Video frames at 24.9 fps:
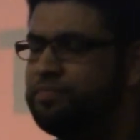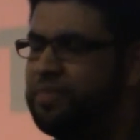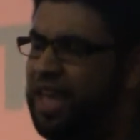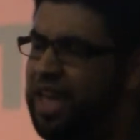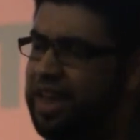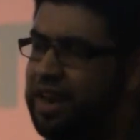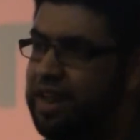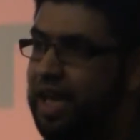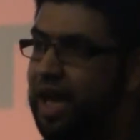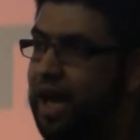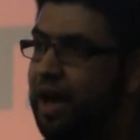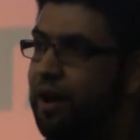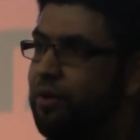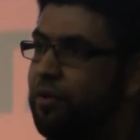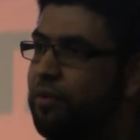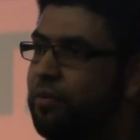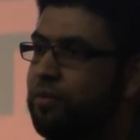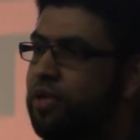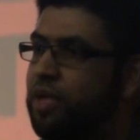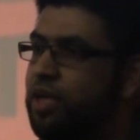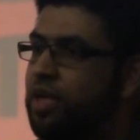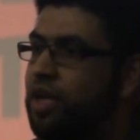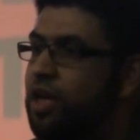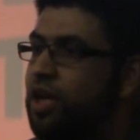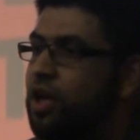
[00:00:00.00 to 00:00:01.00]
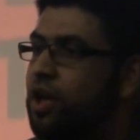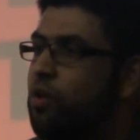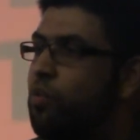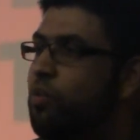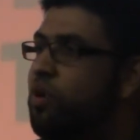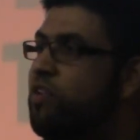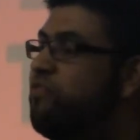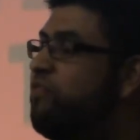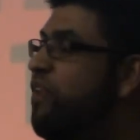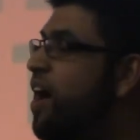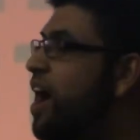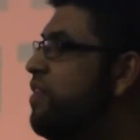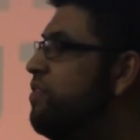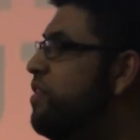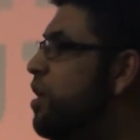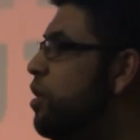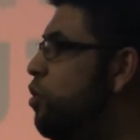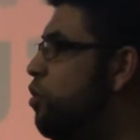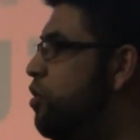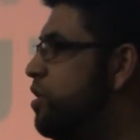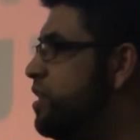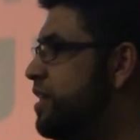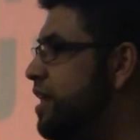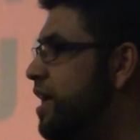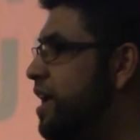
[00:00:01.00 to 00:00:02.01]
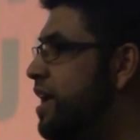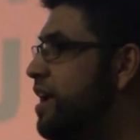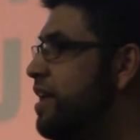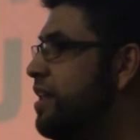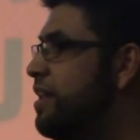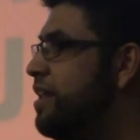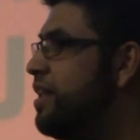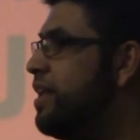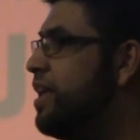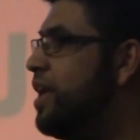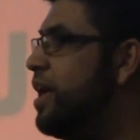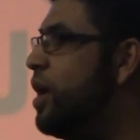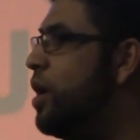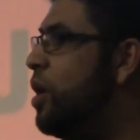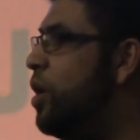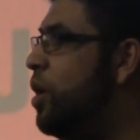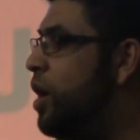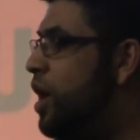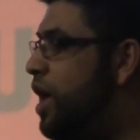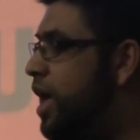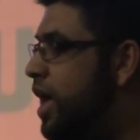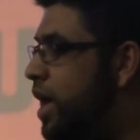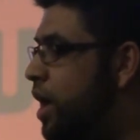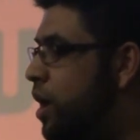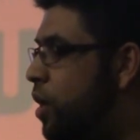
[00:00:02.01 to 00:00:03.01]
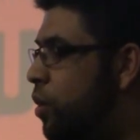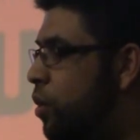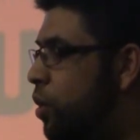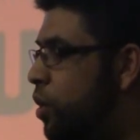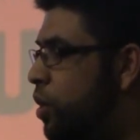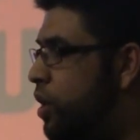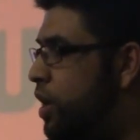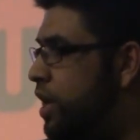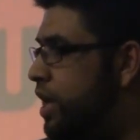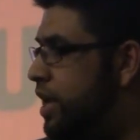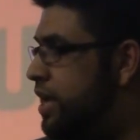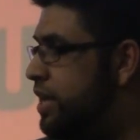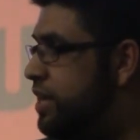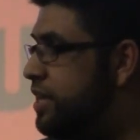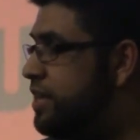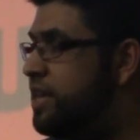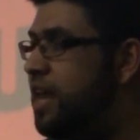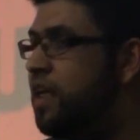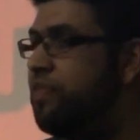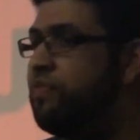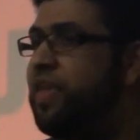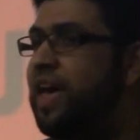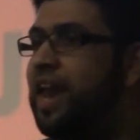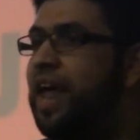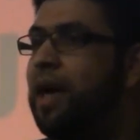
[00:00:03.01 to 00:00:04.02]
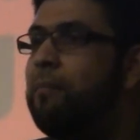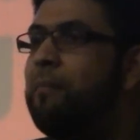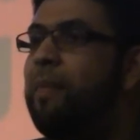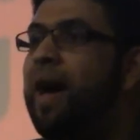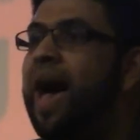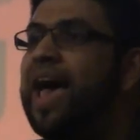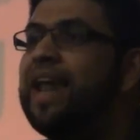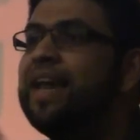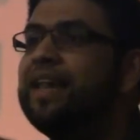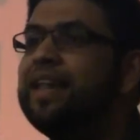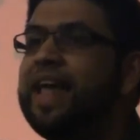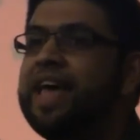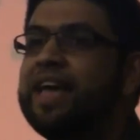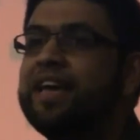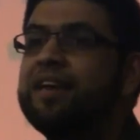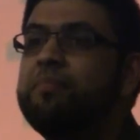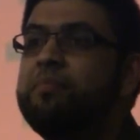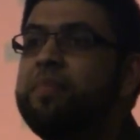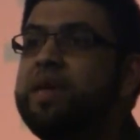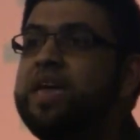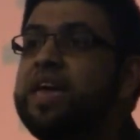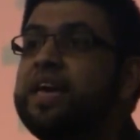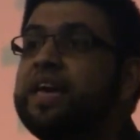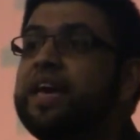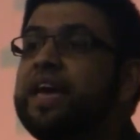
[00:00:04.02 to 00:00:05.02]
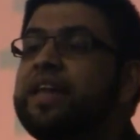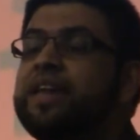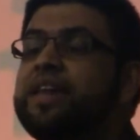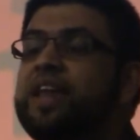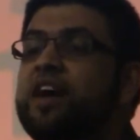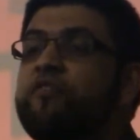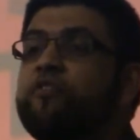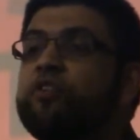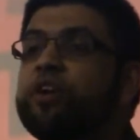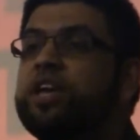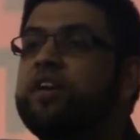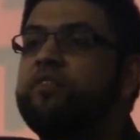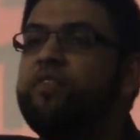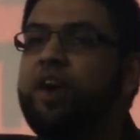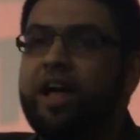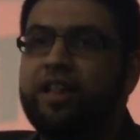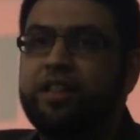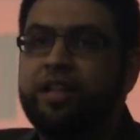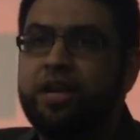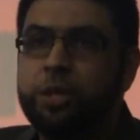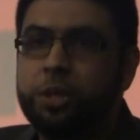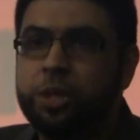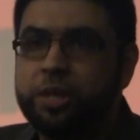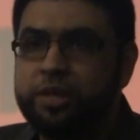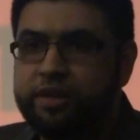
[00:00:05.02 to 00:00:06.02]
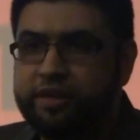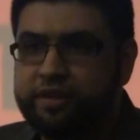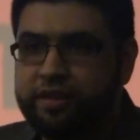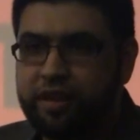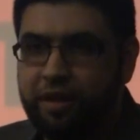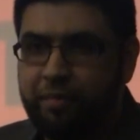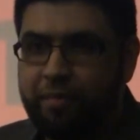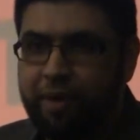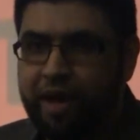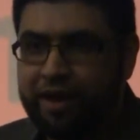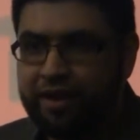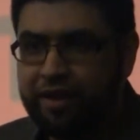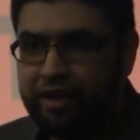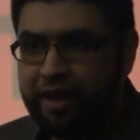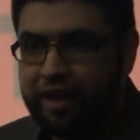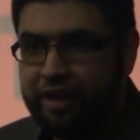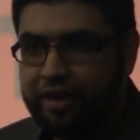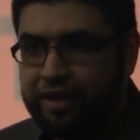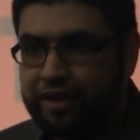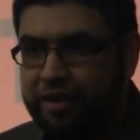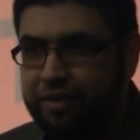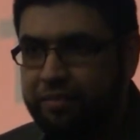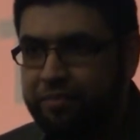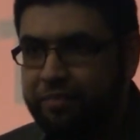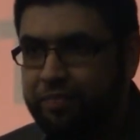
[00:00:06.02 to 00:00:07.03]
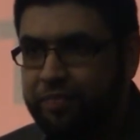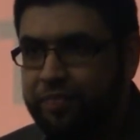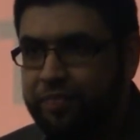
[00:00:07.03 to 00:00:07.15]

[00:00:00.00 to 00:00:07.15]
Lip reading: Anyhow, we find that Hussain, he said that a man like me can never give allegiance to a man like him.